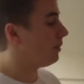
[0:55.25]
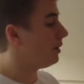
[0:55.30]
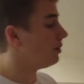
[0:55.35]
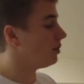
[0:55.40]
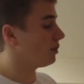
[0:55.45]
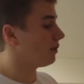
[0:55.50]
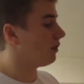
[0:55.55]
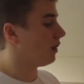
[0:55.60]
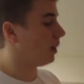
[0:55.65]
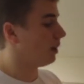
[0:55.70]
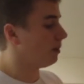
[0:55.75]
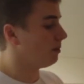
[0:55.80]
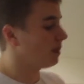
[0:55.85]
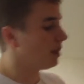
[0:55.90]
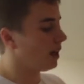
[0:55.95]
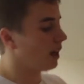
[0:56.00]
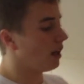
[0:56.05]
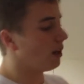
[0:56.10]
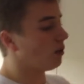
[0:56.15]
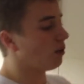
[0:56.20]
We just found them
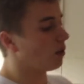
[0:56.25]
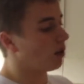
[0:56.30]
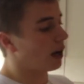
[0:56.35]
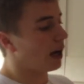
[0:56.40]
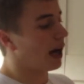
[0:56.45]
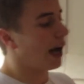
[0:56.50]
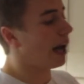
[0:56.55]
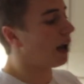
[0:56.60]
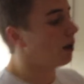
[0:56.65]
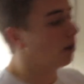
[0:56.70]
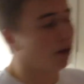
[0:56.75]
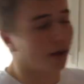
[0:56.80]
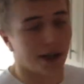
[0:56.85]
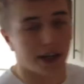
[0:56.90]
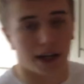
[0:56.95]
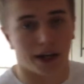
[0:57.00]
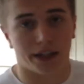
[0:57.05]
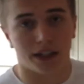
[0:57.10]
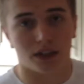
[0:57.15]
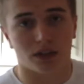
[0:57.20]
today and they were
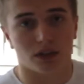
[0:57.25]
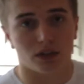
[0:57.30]
organic,